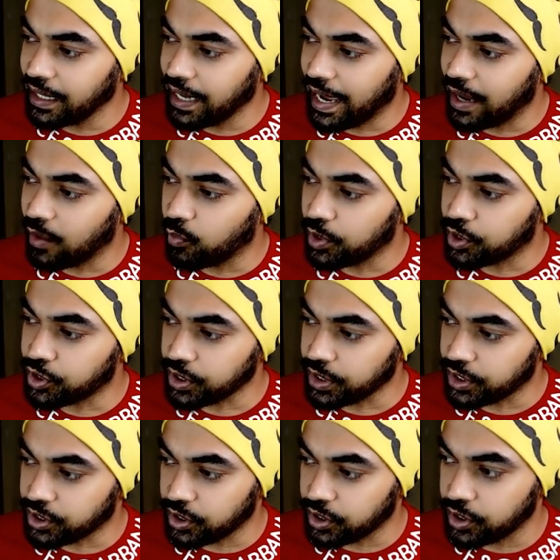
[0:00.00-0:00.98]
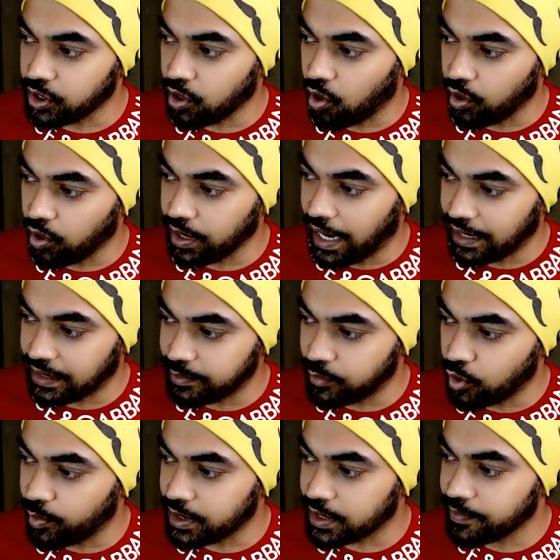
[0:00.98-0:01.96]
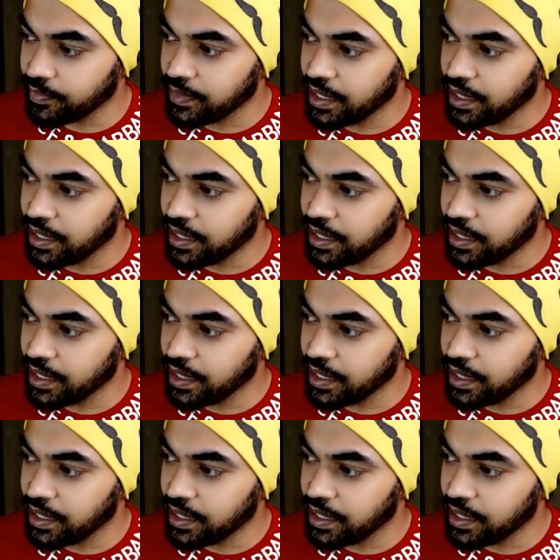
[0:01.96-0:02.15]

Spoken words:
and which is turned on at the moment.